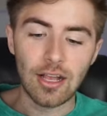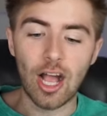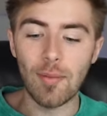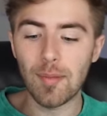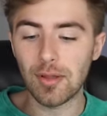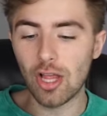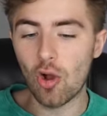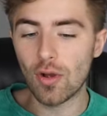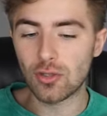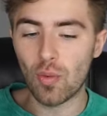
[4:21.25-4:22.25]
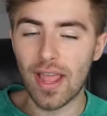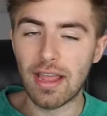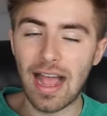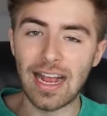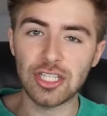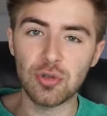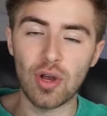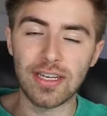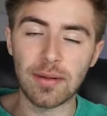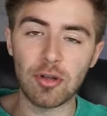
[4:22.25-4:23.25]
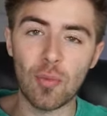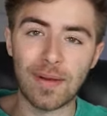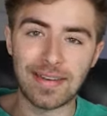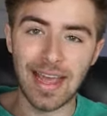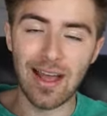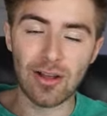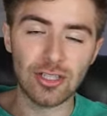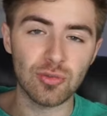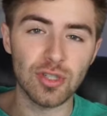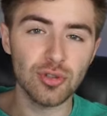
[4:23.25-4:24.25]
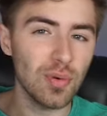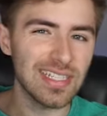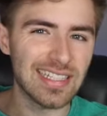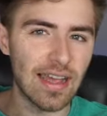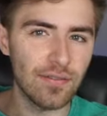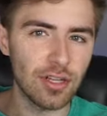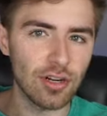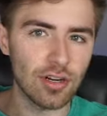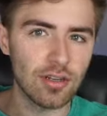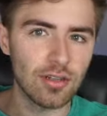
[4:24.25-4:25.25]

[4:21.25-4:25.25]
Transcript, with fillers: Comment below which way actually will end up going down, because which one is heavier?